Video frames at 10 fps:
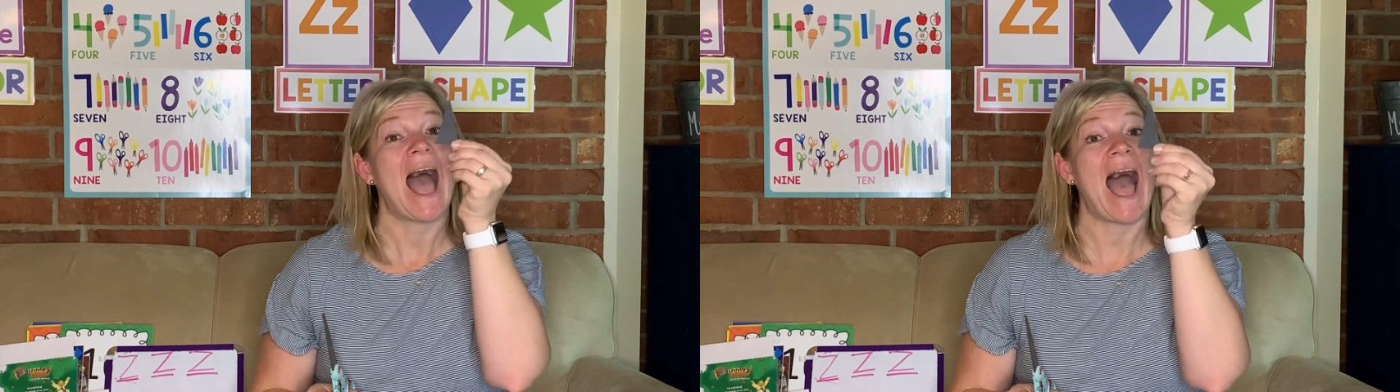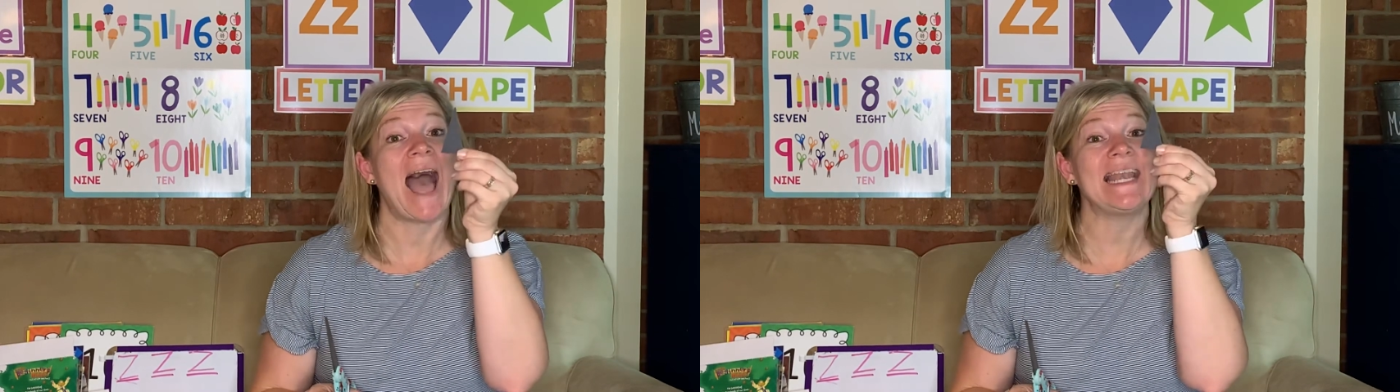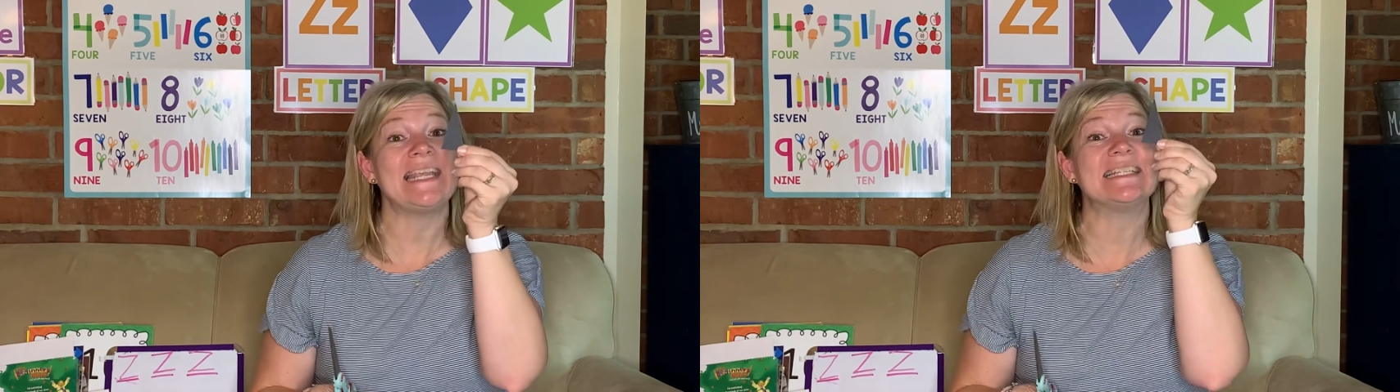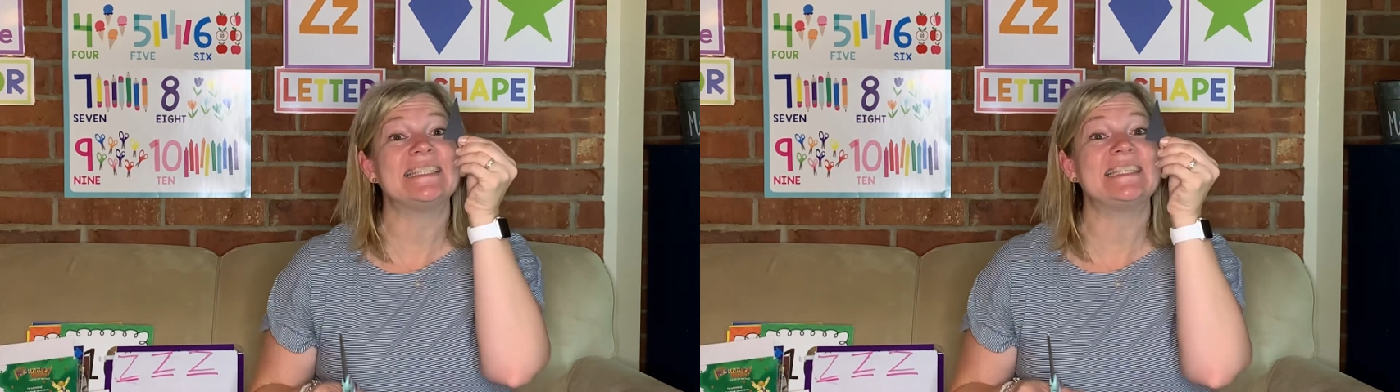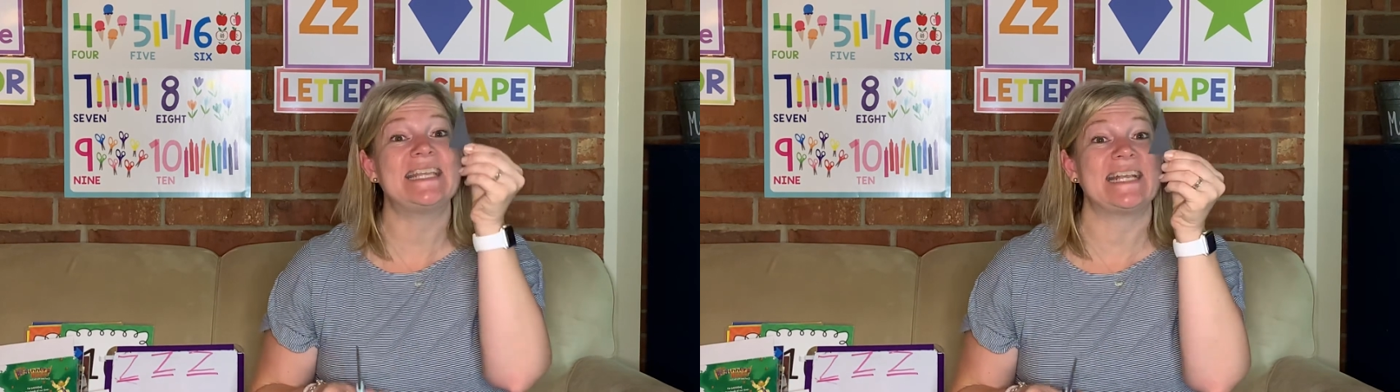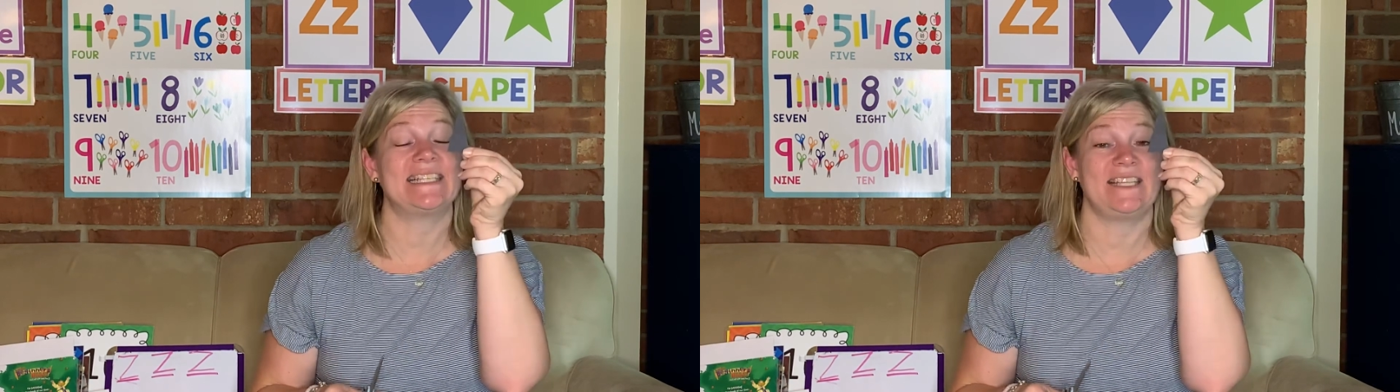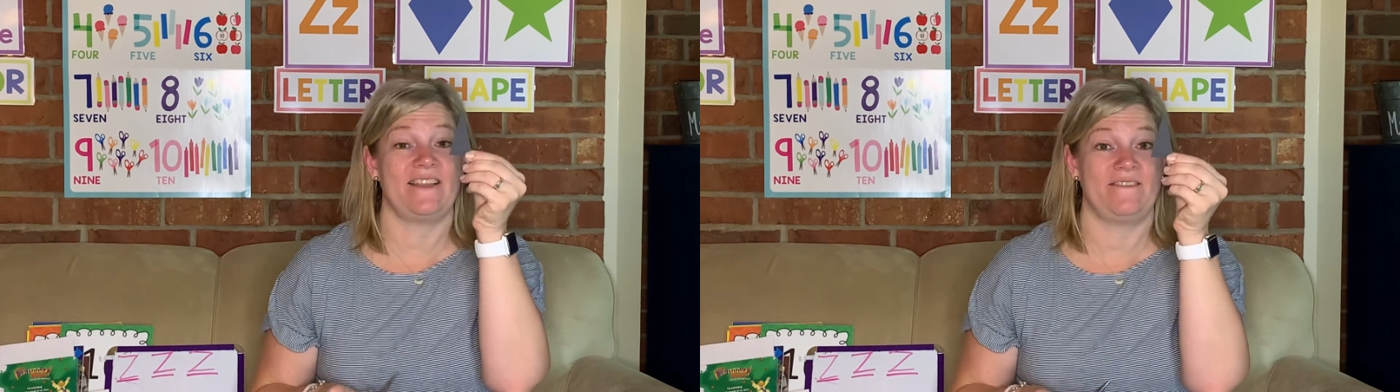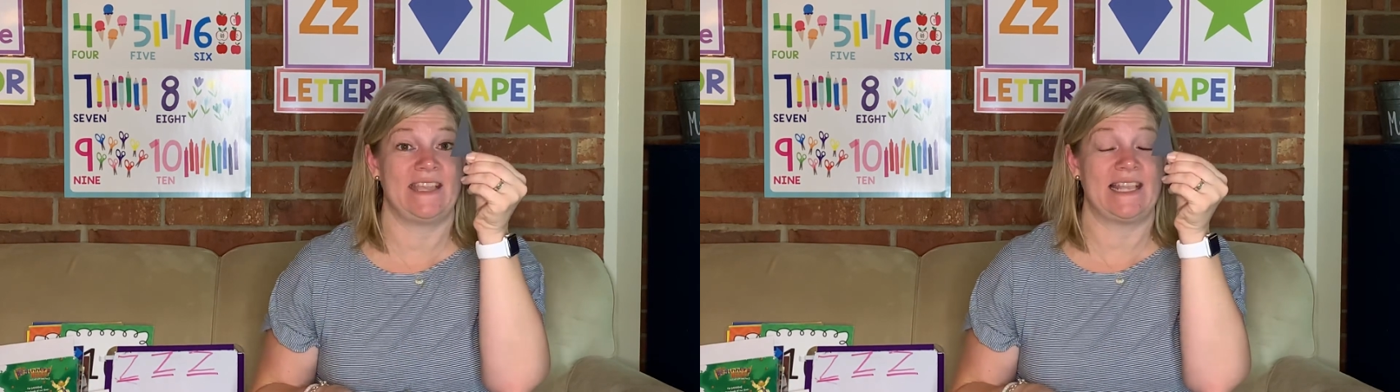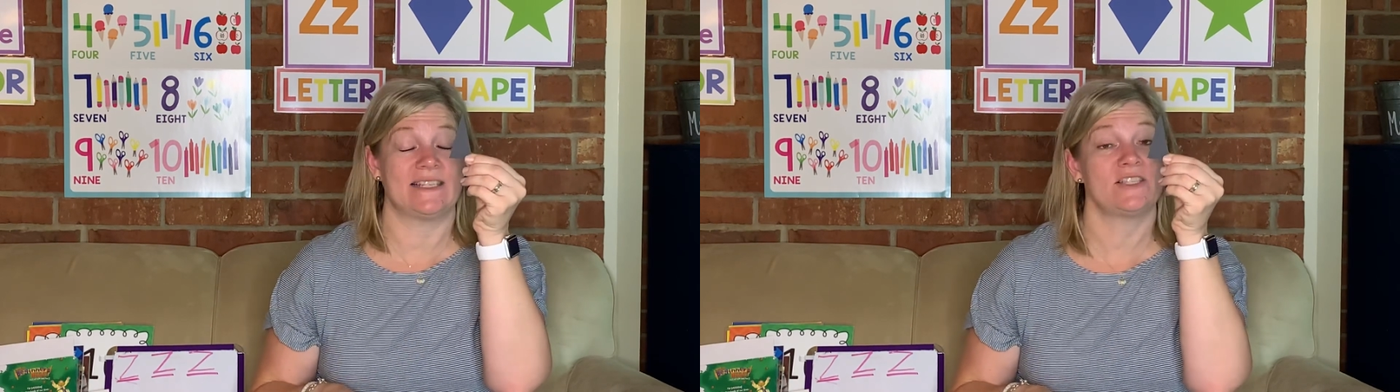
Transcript: I need 6 of these.